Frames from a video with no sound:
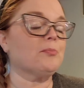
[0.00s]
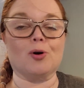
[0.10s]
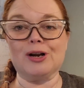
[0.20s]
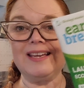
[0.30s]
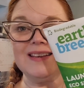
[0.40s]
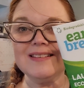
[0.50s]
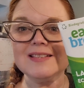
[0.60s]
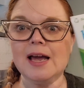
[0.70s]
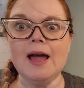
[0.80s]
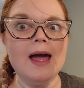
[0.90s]
Breeze,
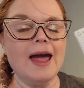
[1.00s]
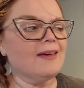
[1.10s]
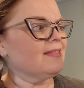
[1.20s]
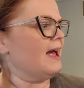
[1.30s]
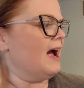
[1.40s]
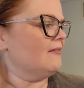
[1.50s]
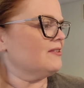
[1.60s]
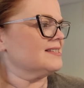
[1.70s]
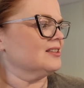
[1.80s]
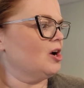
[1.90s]
and they have
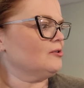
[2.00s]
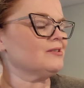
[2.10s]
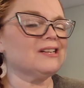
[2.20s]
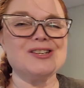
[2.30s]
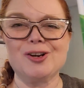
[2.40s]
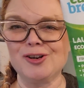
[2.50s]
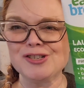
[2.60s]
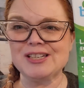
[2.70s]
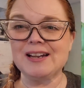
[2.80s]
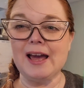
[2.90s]
these laundry
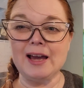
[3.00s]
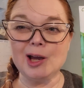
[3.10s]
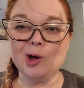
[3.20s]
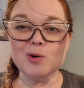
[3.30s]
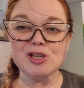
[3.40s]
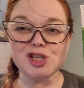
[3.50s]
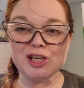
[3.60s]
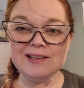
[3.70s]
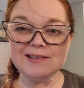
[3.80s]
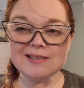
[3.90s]
detergent Eco
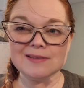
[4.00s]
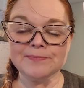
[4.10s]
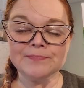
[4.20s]
sheets